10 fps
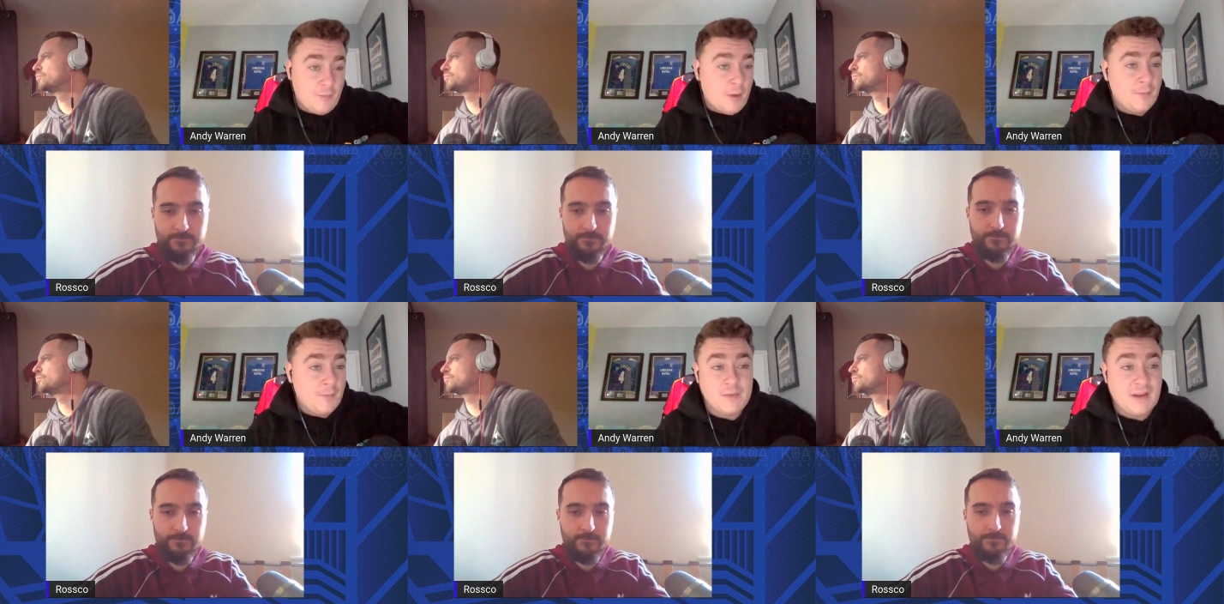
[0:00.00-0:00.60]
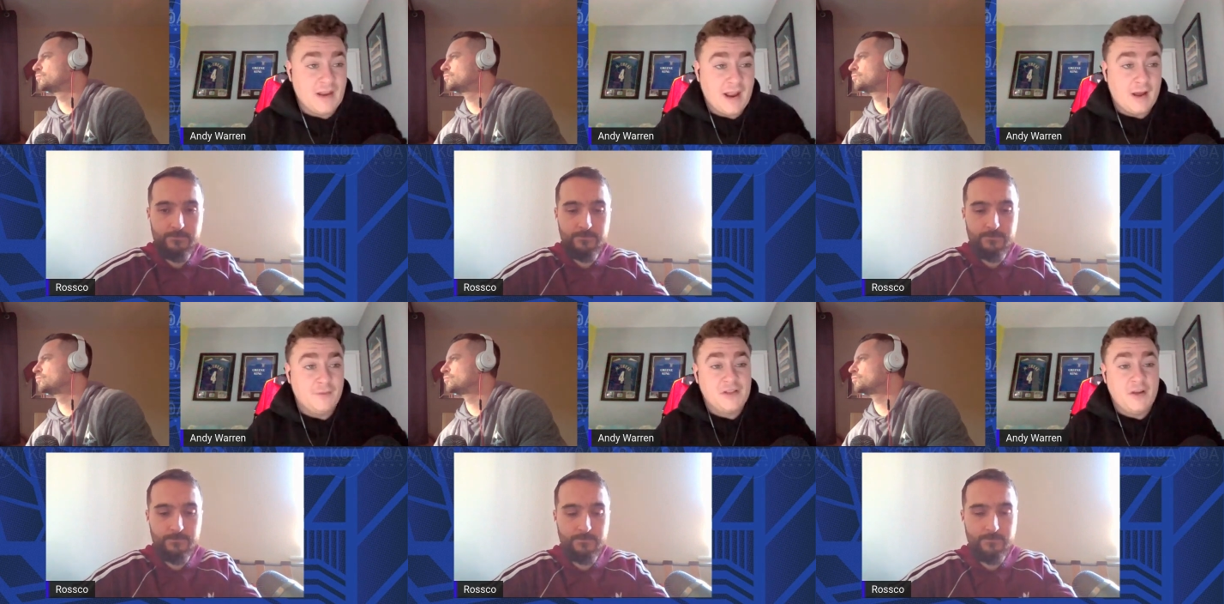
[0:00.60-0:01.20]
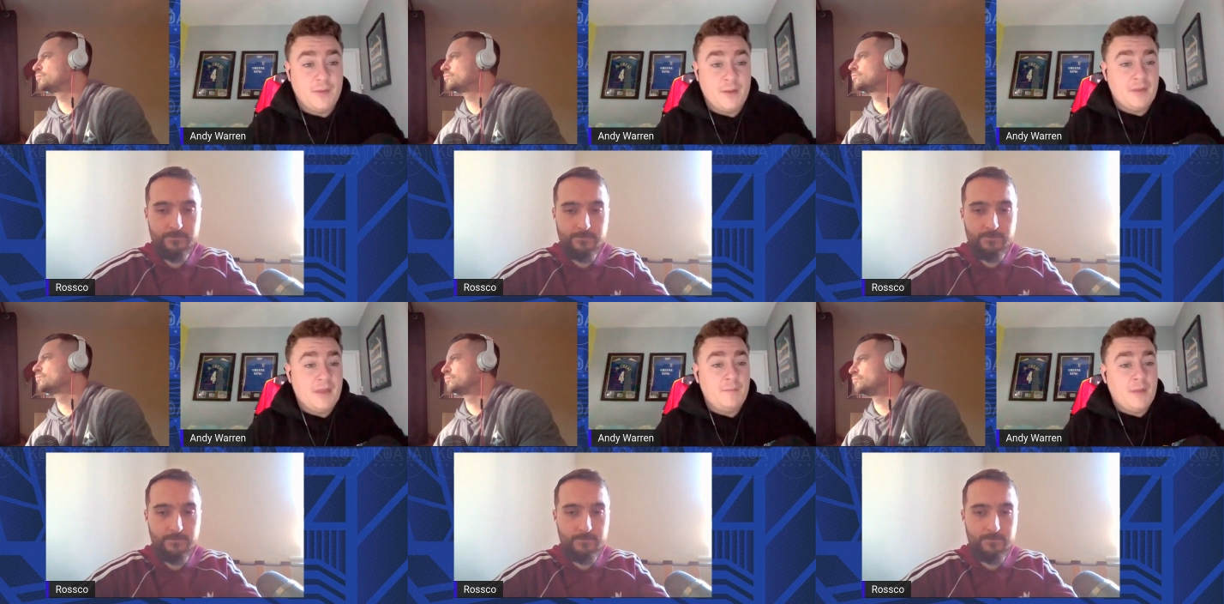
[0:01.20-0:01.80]
Speaker 1: I might be speaking out of turn.
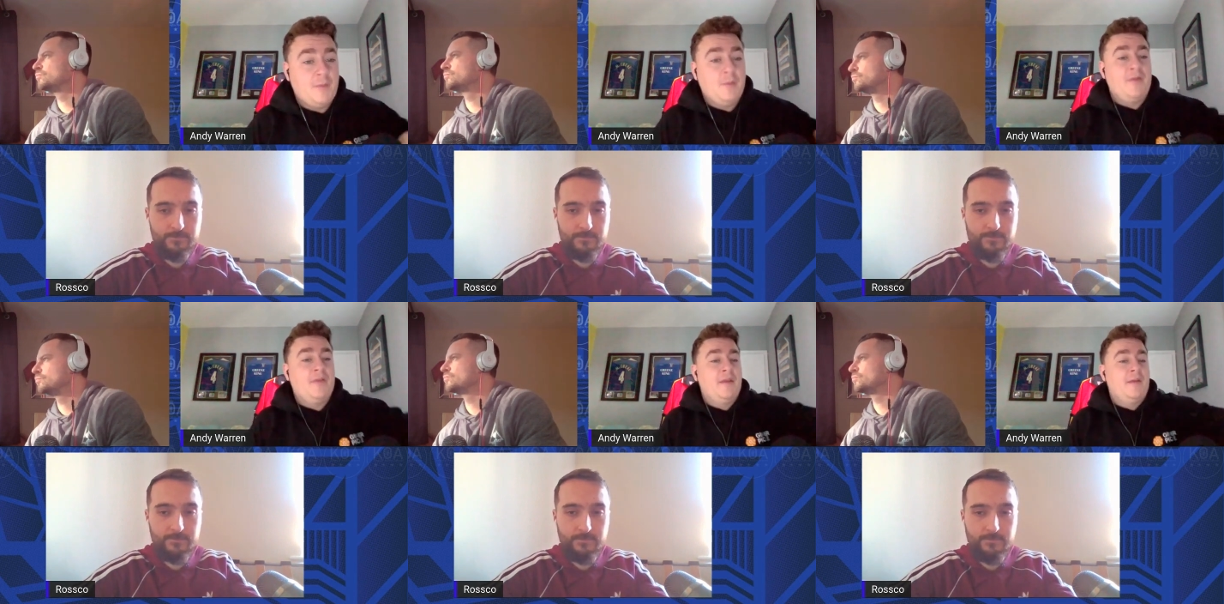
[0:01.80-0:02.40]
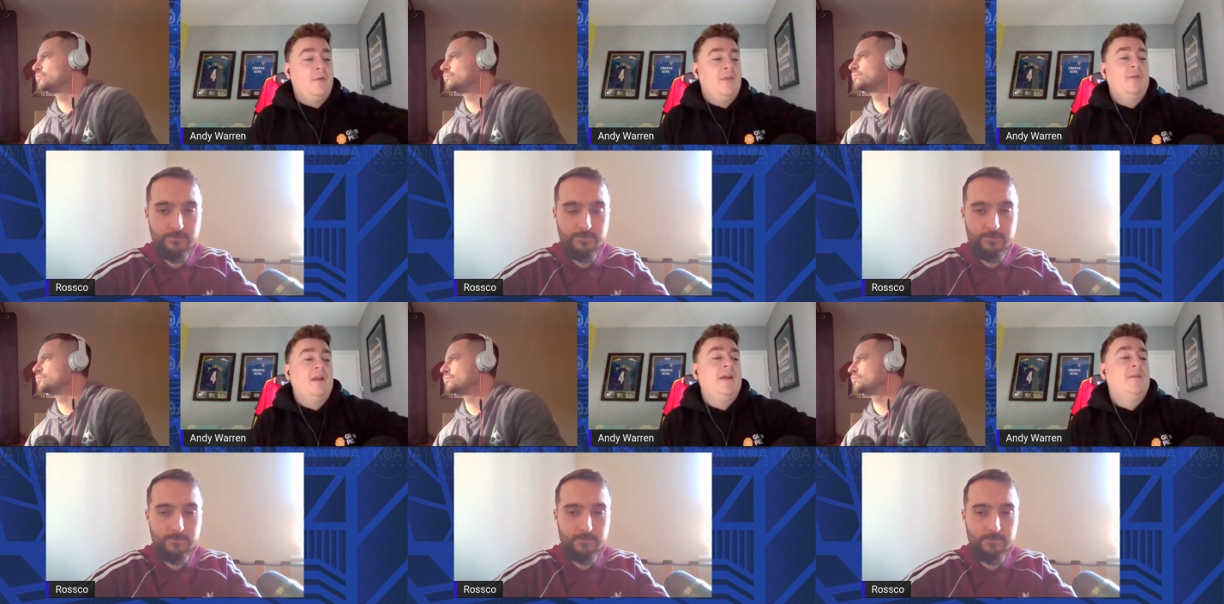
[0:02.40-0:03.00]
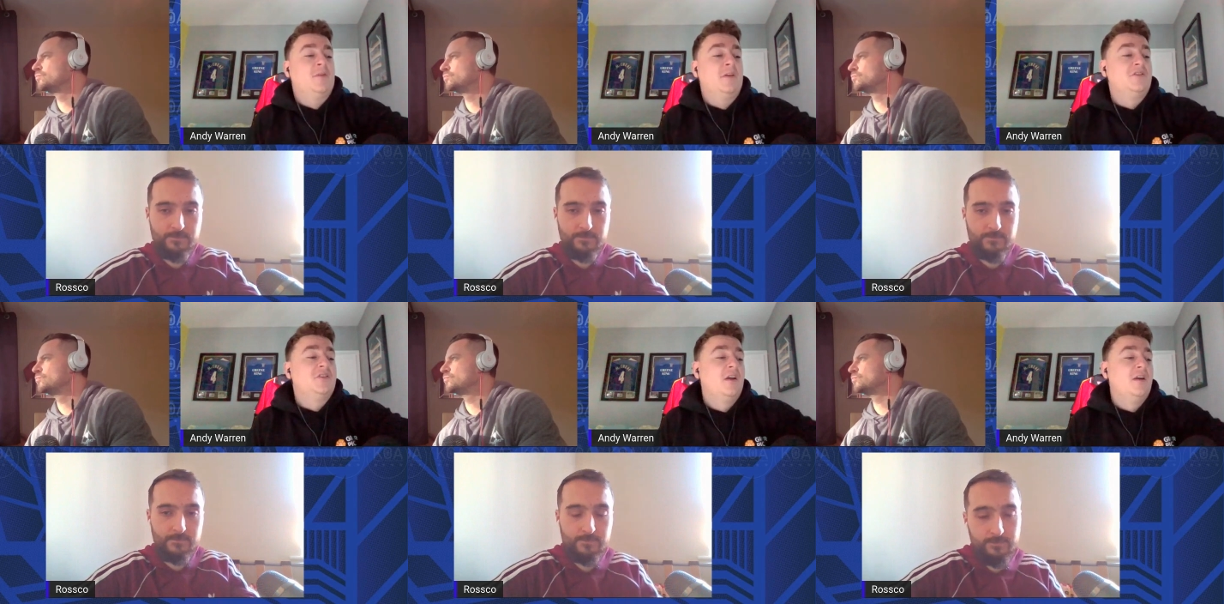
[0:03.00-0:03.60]
Maybe when they play
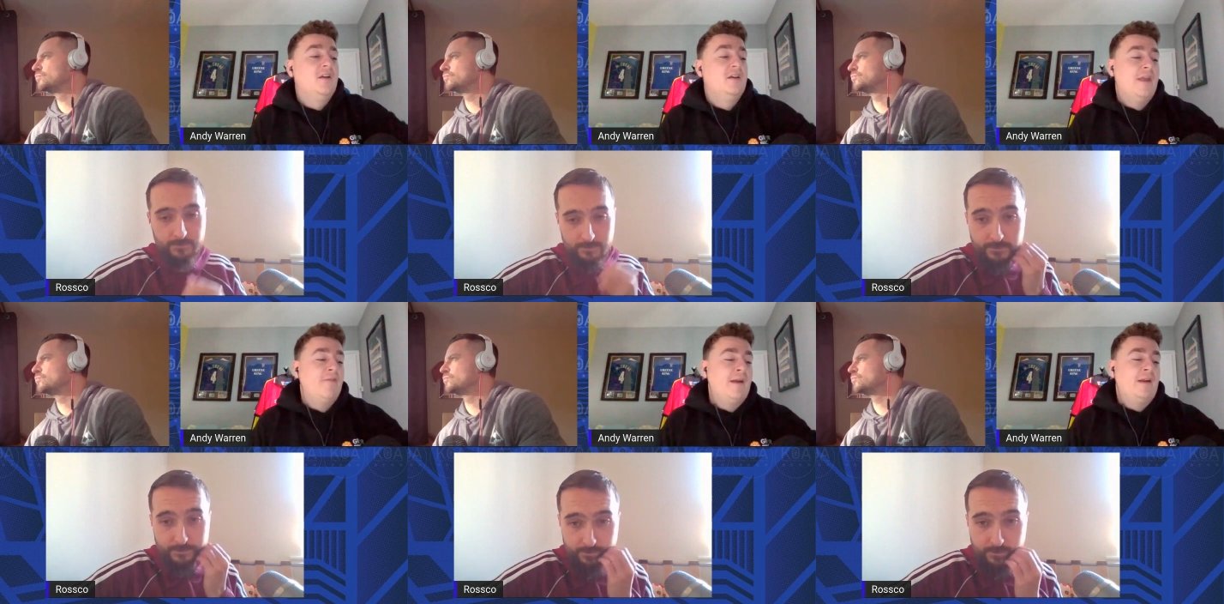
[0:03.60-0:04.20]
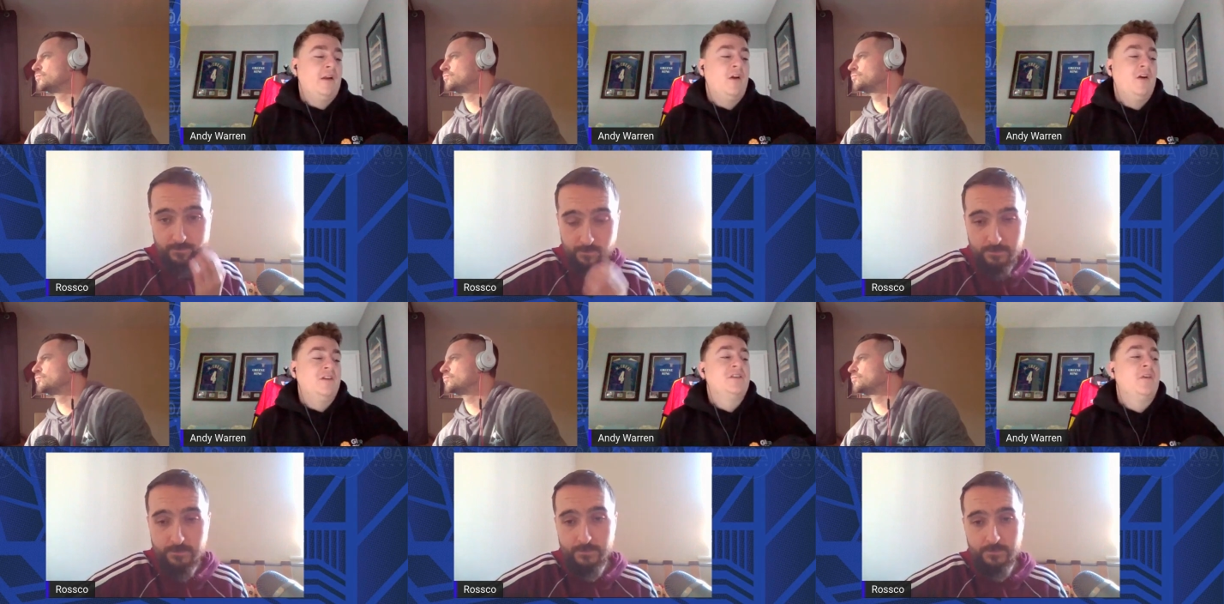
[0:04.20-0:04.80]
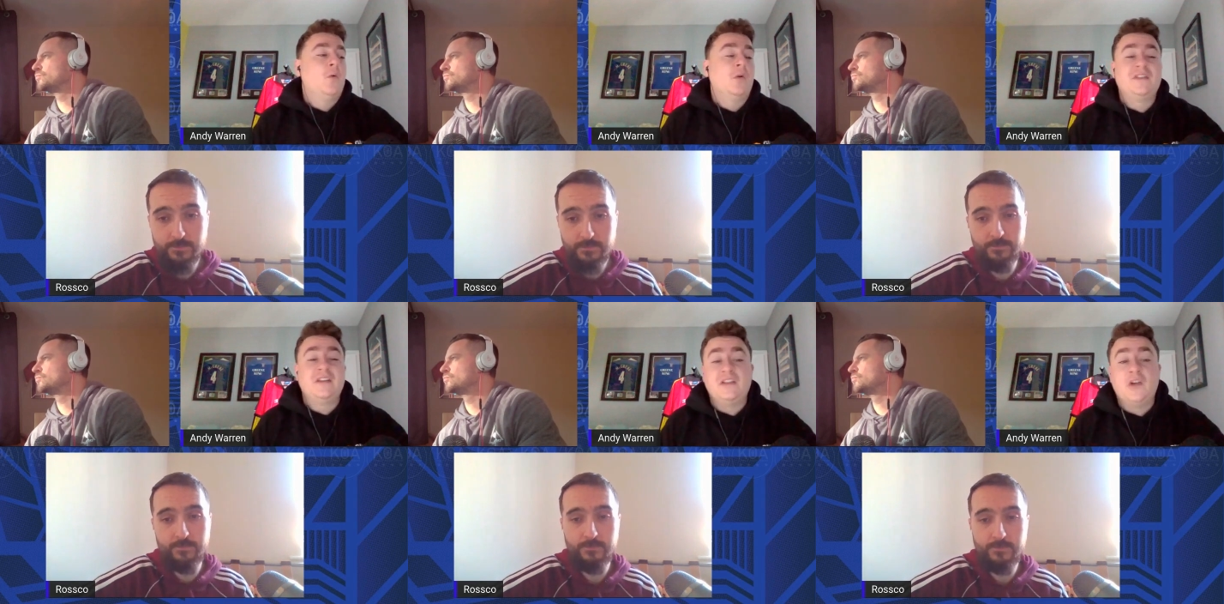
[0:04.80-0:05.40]
Ipswich, they recognise that the
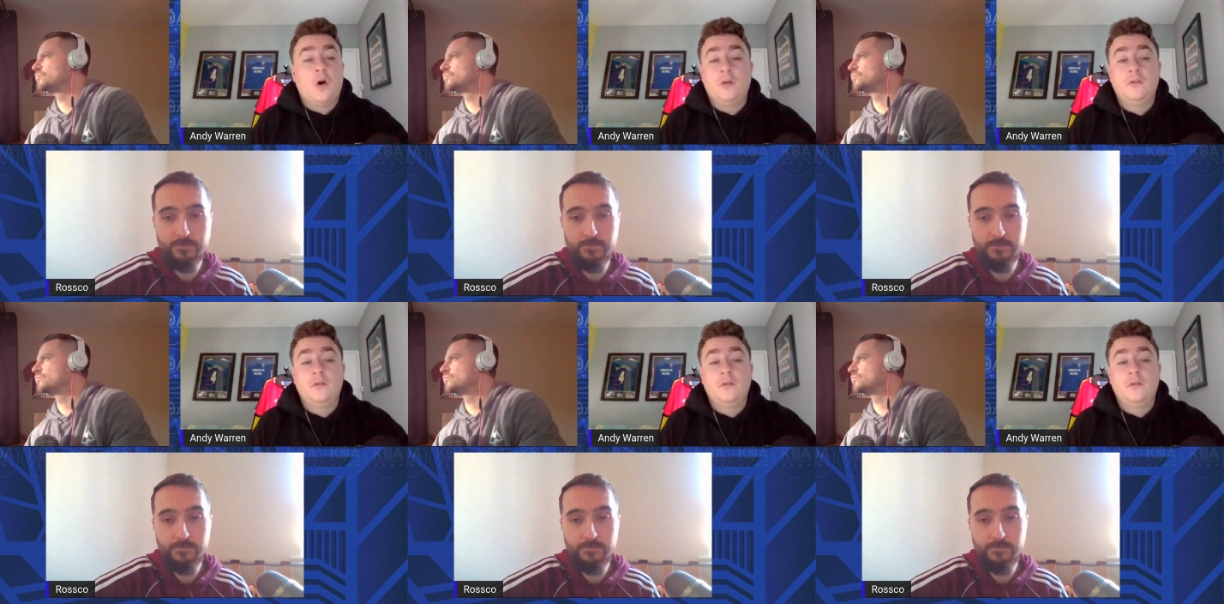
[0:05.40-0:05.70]
quality's not